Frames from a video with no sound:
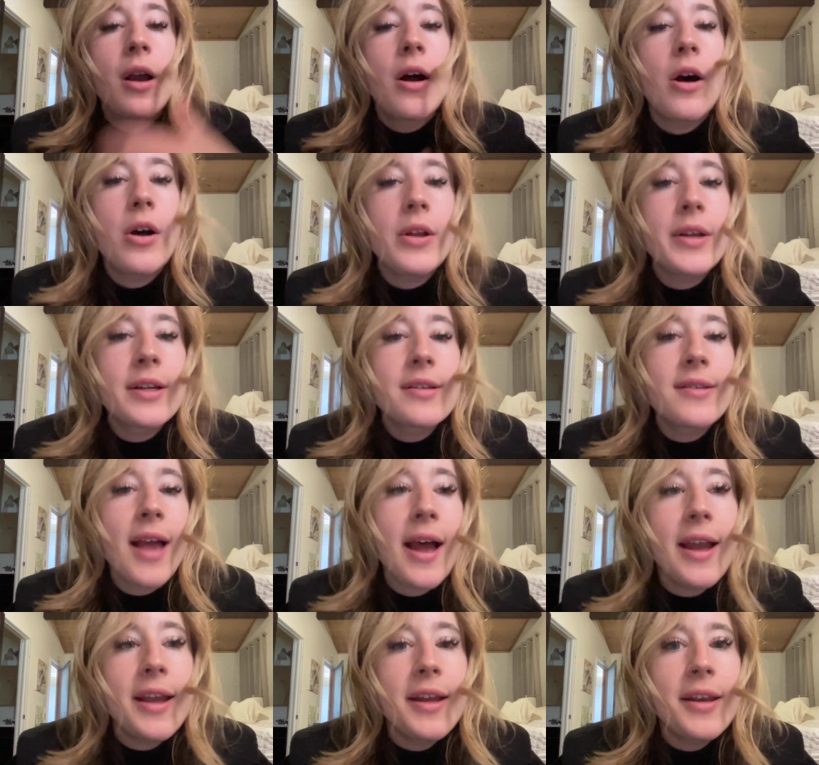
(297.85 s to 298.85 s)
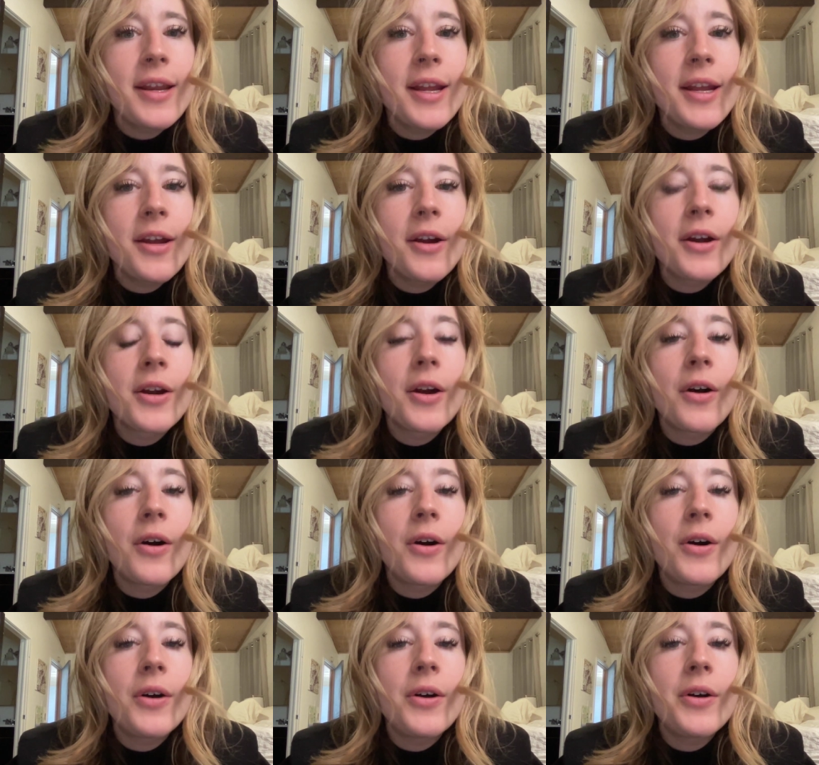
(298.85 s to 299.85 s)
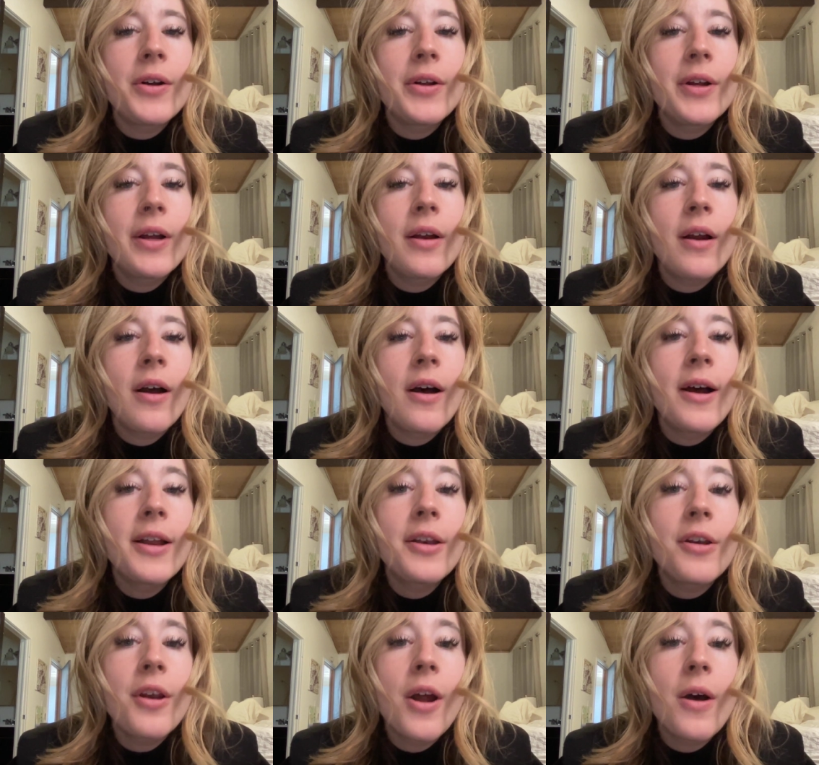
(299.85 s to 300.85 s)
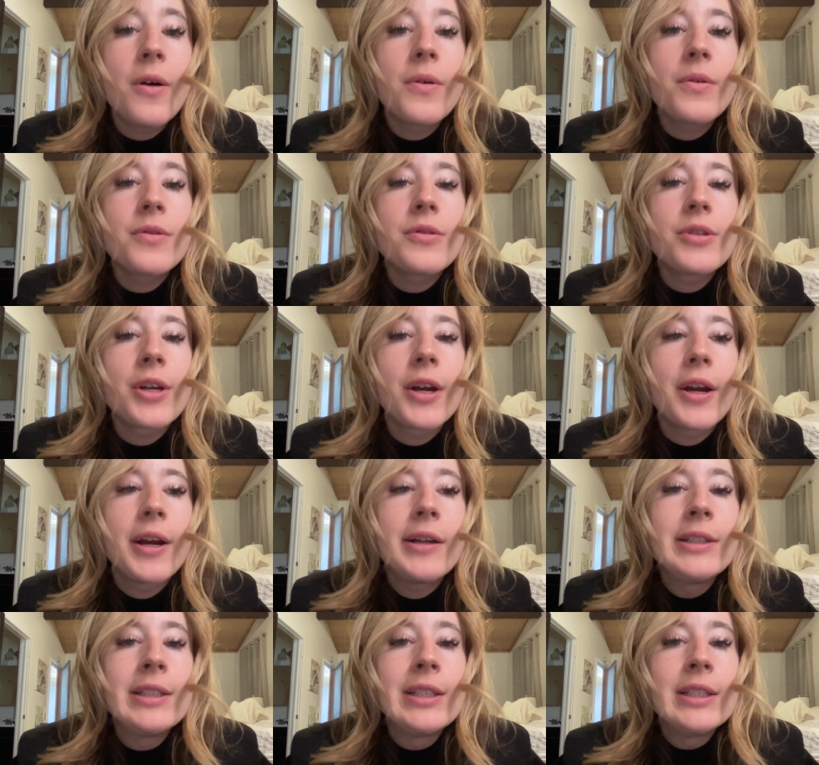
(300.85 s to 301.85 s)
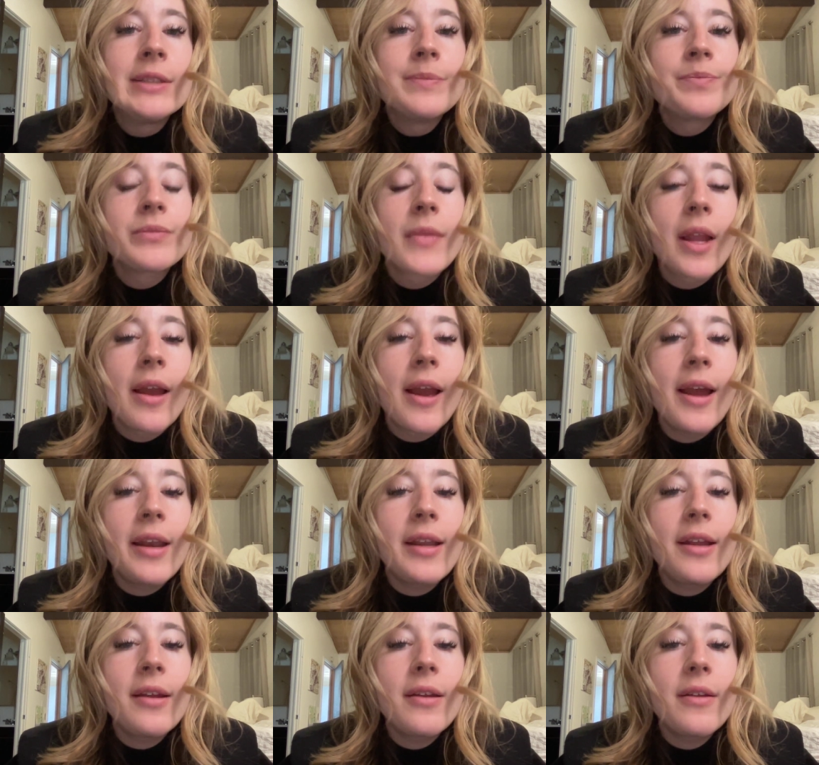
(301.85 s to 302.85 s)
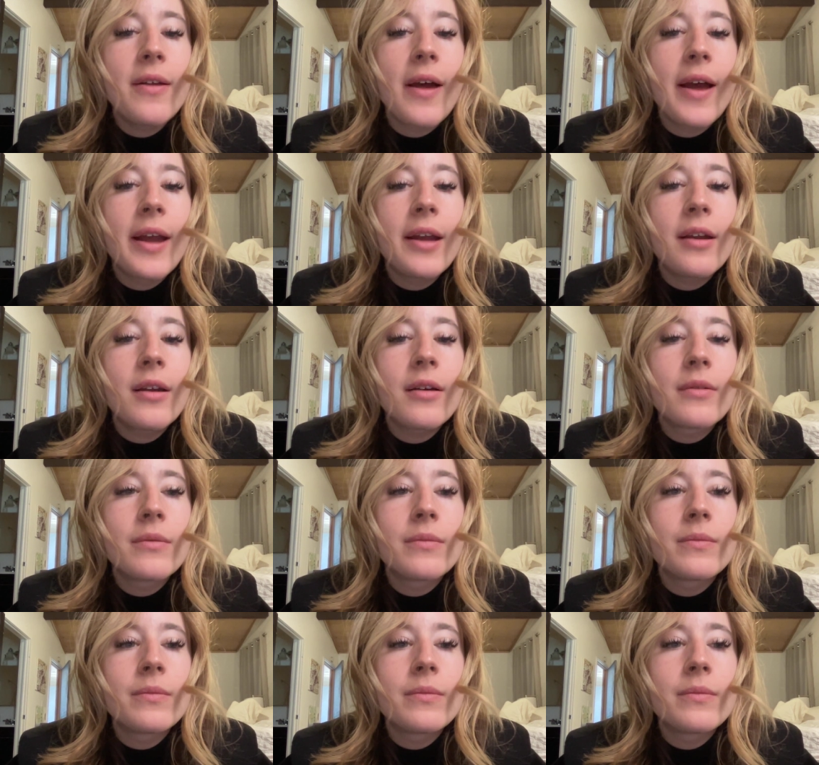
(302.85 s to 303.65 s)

all anxiety or all unknowns or any like